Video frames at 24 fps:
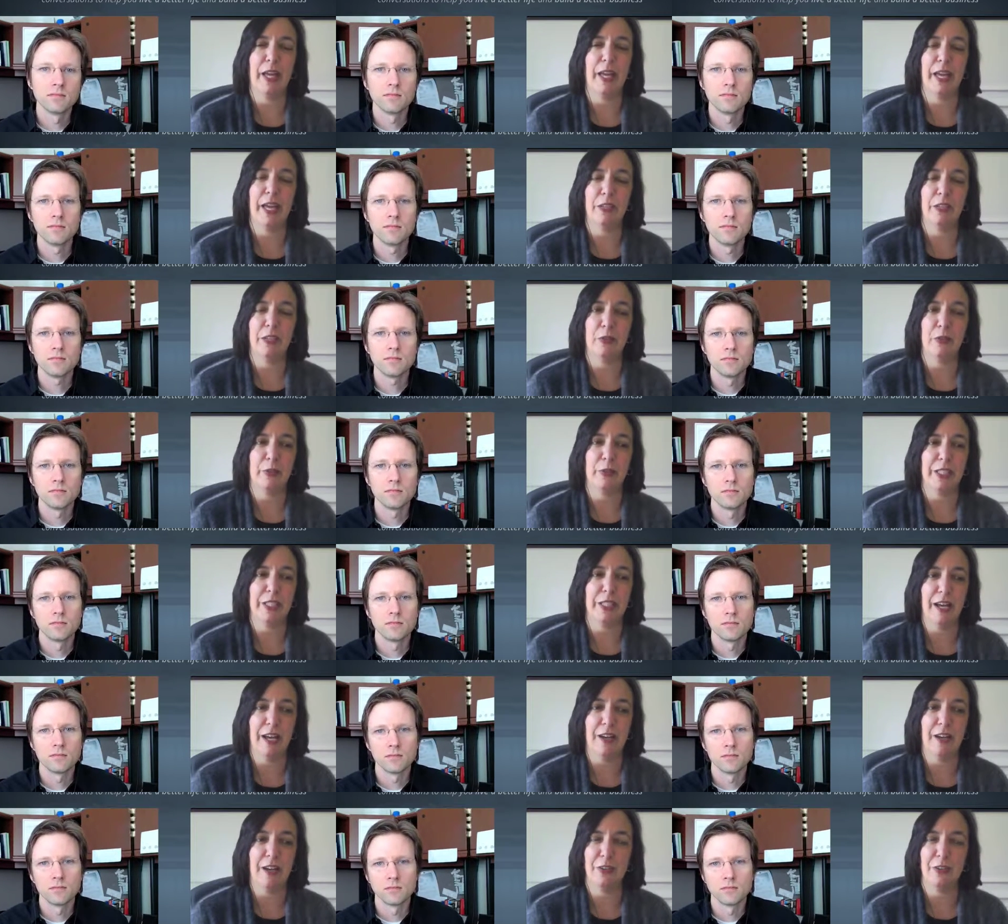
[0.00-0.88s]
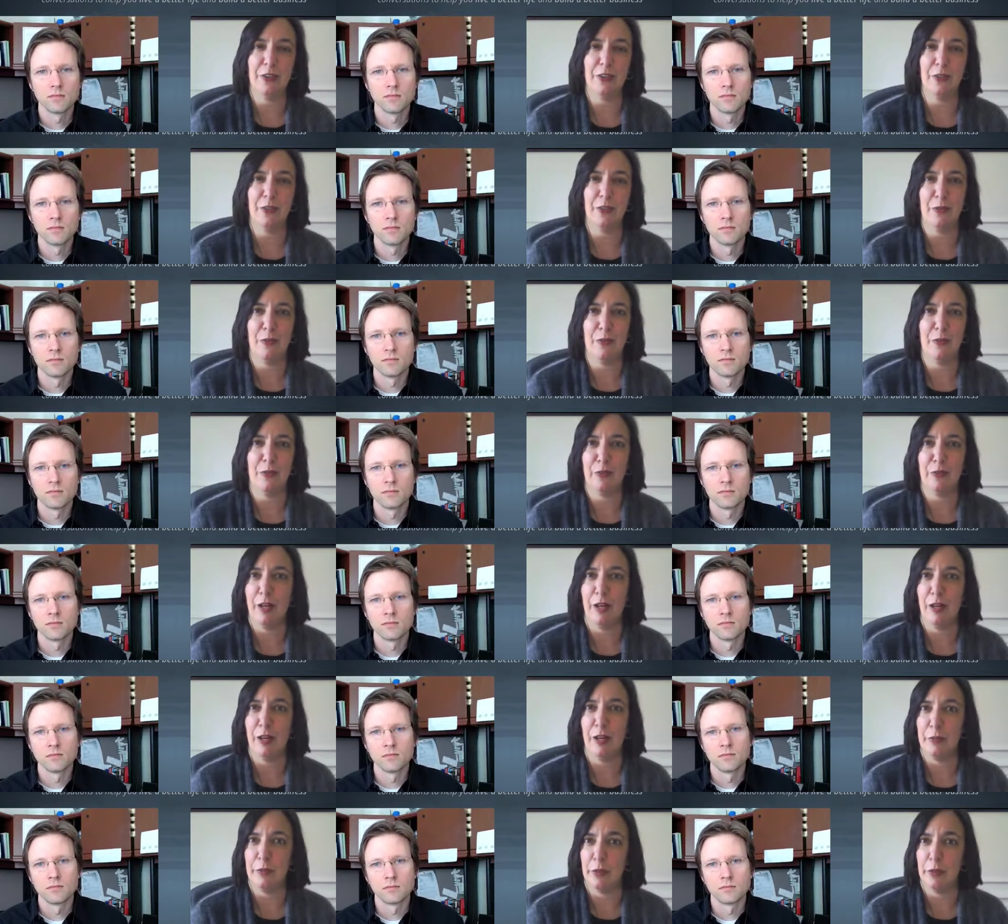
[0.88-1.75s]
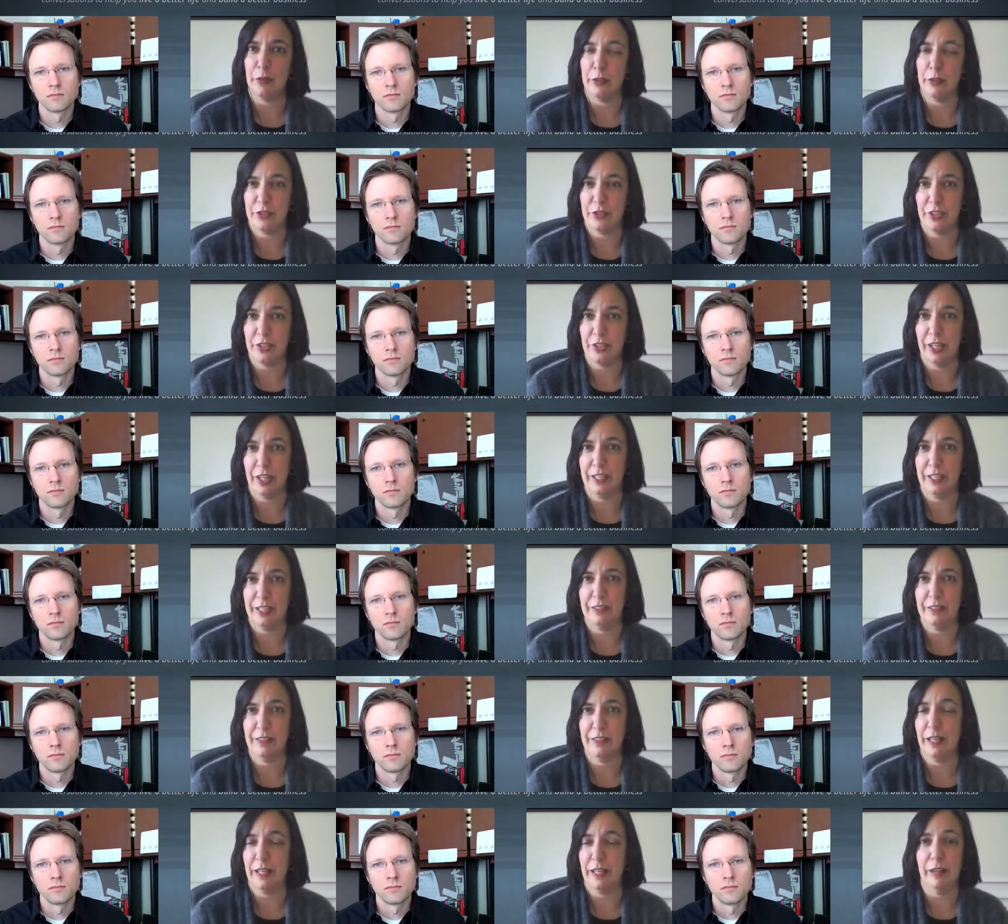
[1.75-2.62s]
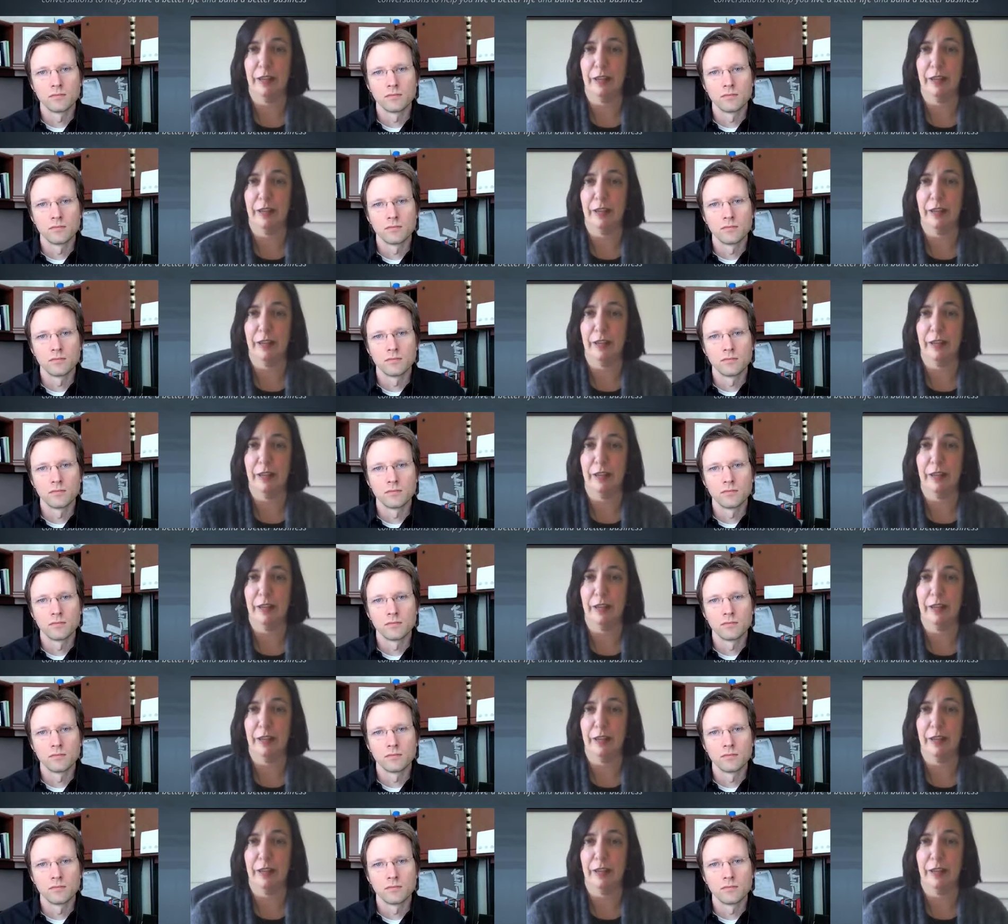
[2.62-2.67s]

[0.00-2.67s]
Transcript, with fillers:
Speaker 1: and we now know from neuroscience and